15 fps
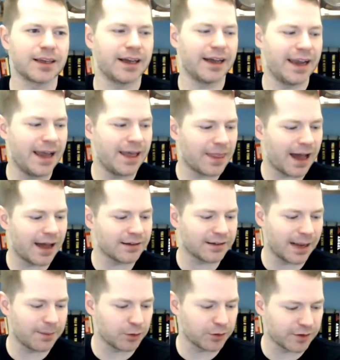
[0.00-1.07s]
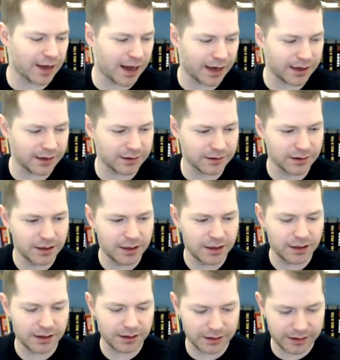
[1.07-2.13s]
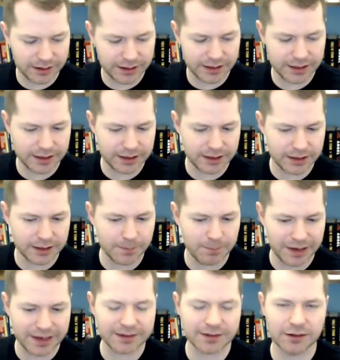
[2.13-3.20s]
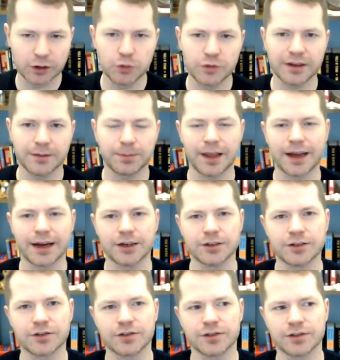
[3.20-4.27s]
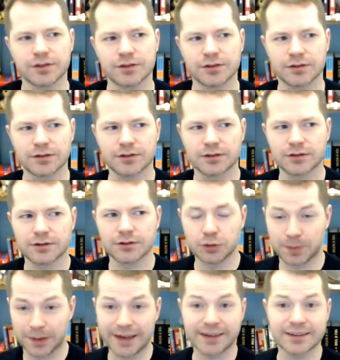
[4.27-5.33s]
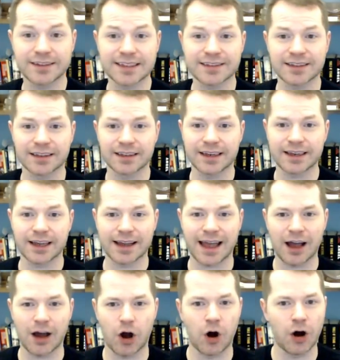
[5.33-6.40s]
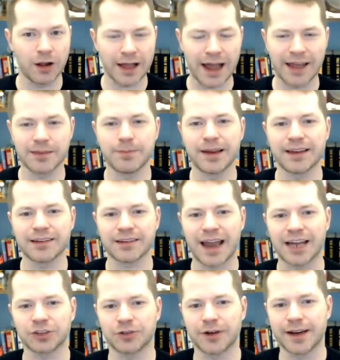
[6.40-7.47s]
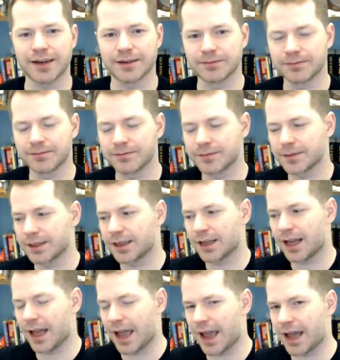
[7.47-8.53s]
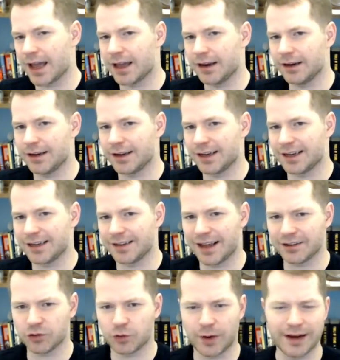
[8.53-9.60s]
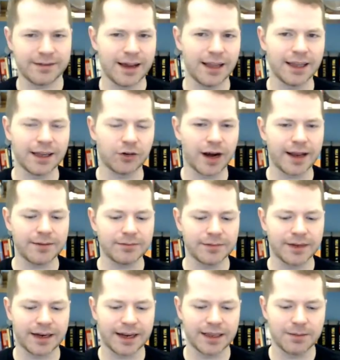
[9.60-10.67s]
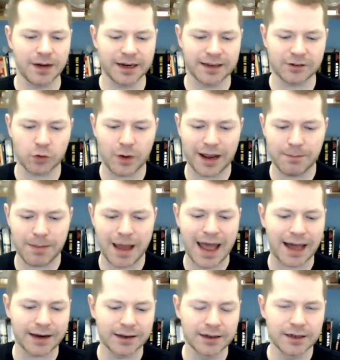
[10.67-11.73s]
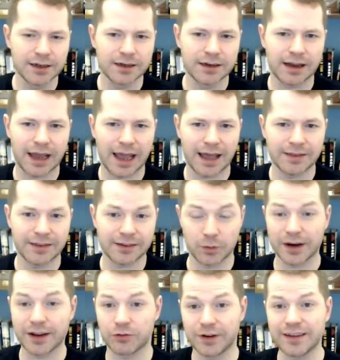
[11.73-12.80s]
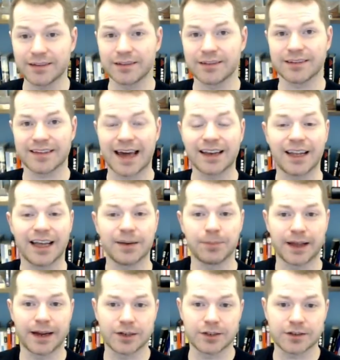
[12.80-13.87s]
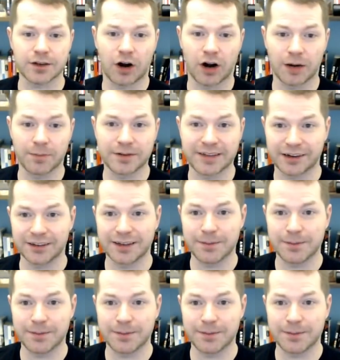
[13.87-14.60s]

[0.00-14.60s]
in that sample size, the biggest losing players who played consistently all had the biggest cash rate. And uh, that's quite telling, right? Getting in the money is quite bad. And this is one of the reasons that satellite players are particularly